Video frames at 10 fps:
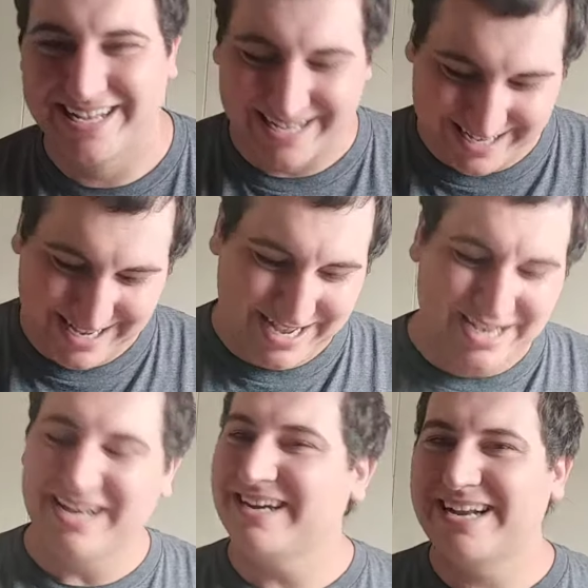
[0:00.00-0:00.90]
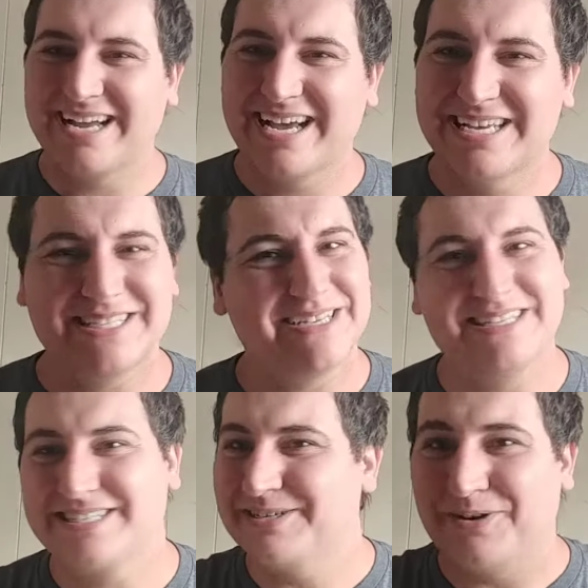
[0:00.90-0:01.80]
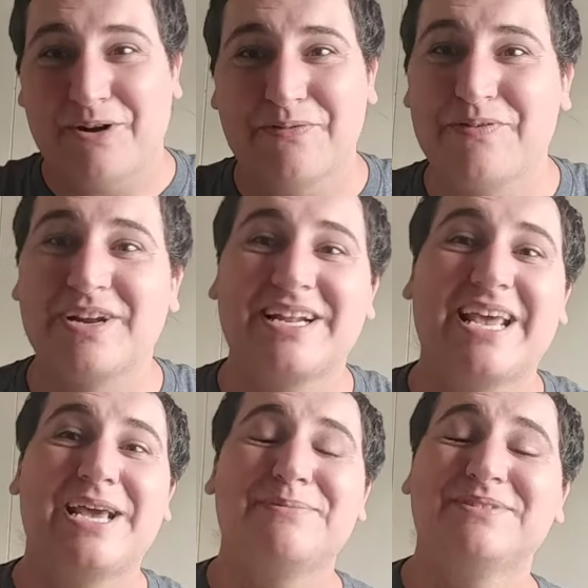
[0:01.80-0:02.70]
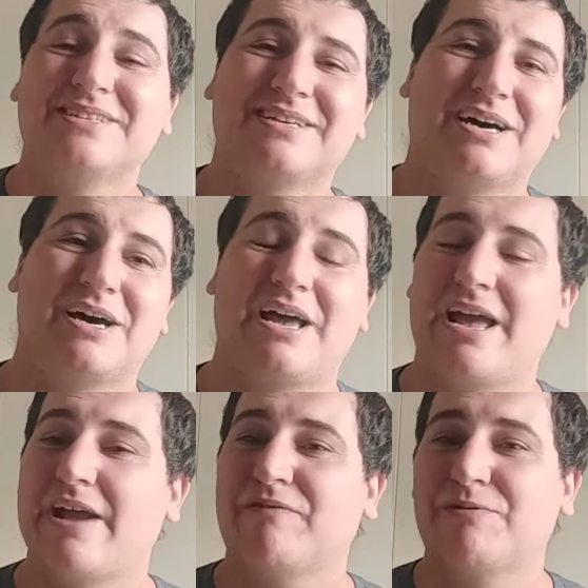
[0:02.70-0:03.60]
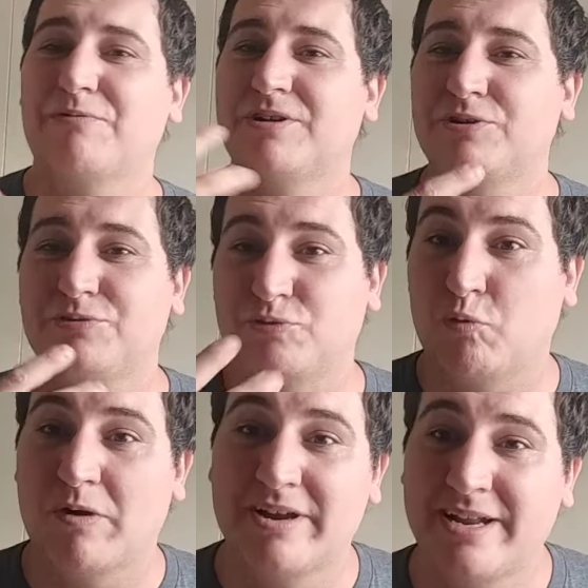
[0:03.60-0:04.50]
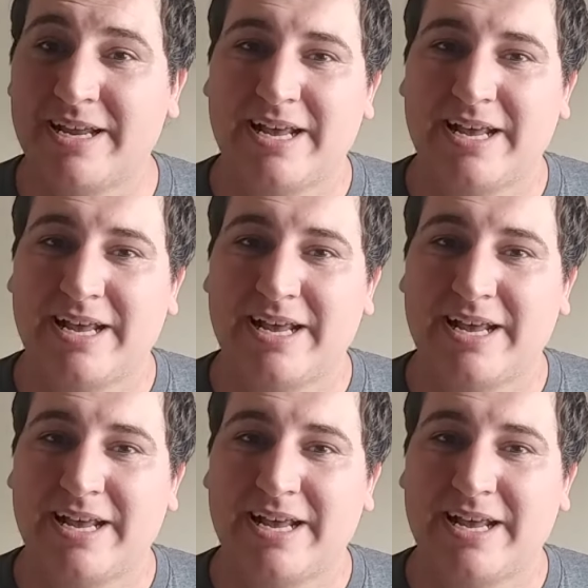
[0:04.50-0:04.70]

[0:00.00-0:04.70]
Other than that, guys, it's still all fun and games. Uh, everyone who's won